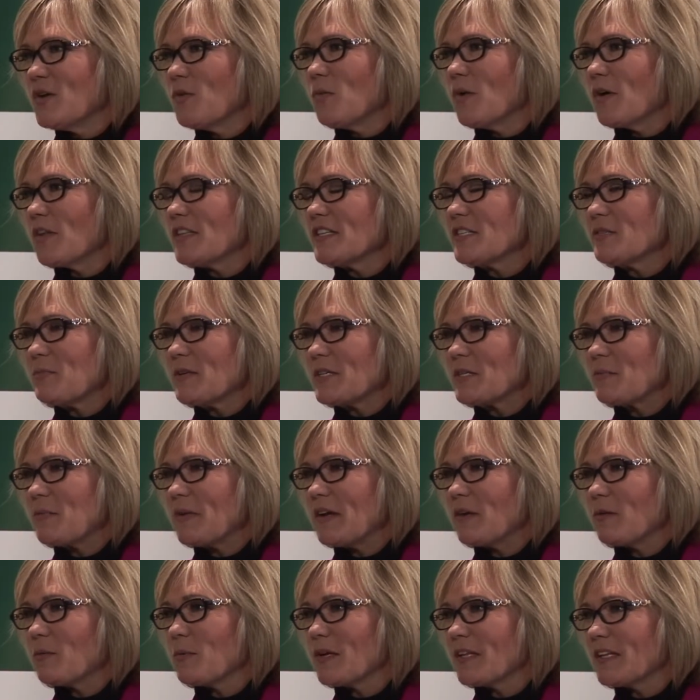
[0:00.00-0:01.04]
Well, this must
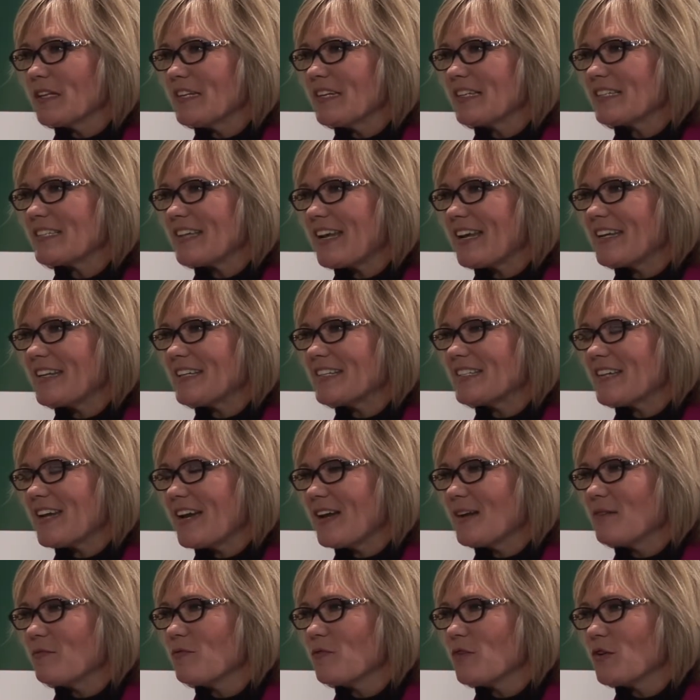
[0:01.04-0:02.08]
be a really exciting
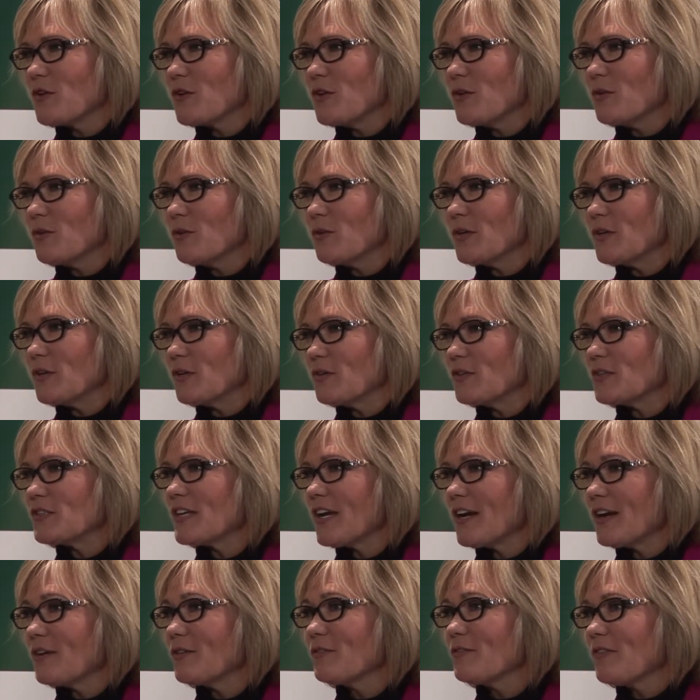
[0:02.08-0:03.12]
time for you and your
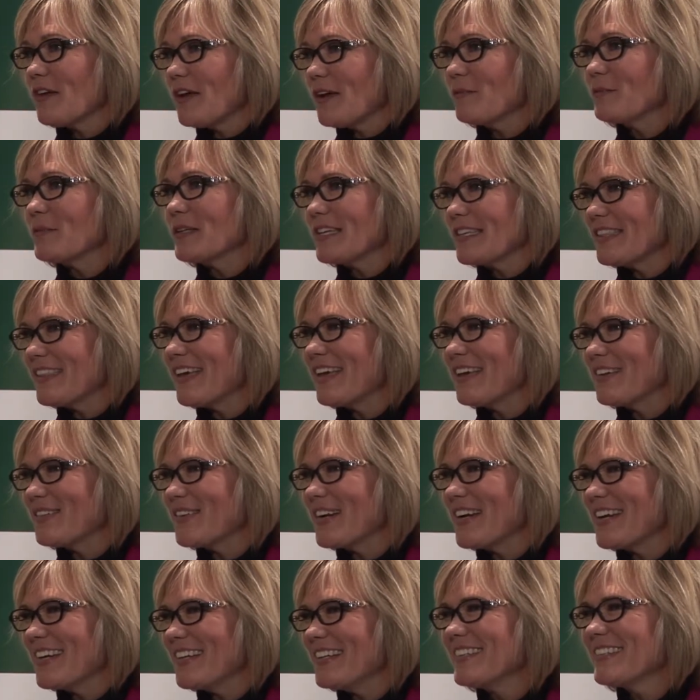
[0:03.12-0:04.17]
entire family then,
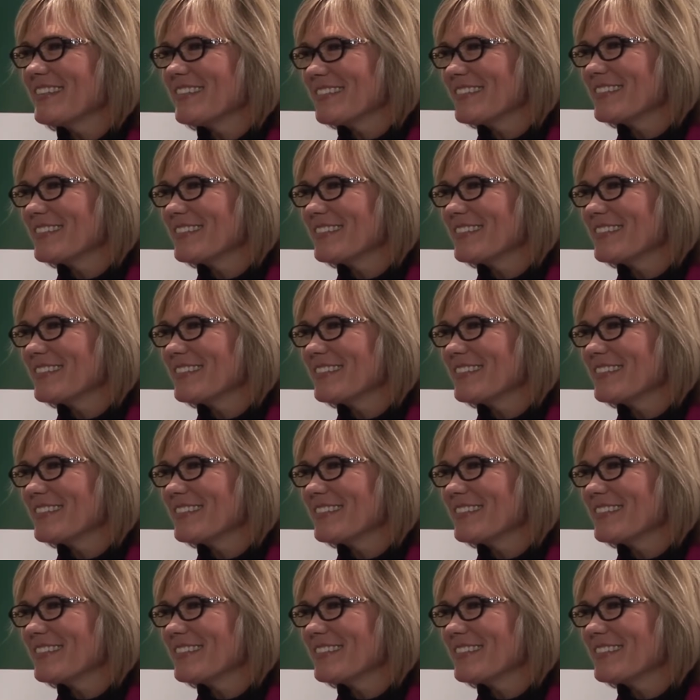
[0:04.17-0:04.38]
right?